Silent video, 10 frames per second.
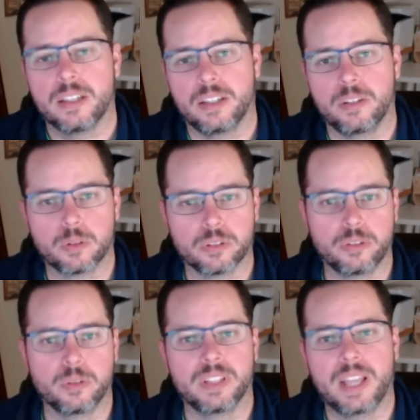in order
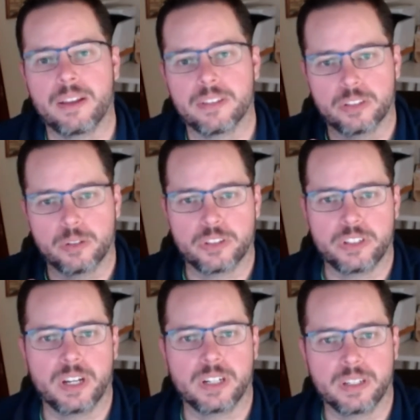to allow this
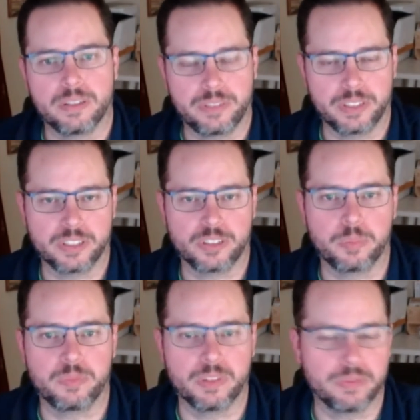Oceania affiliate
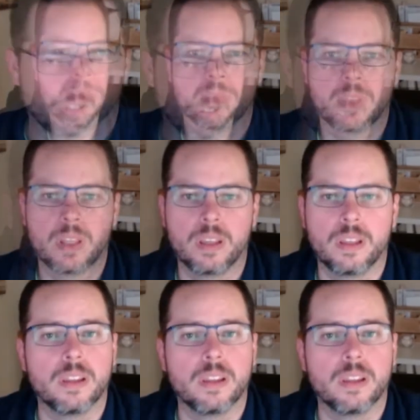to flourish.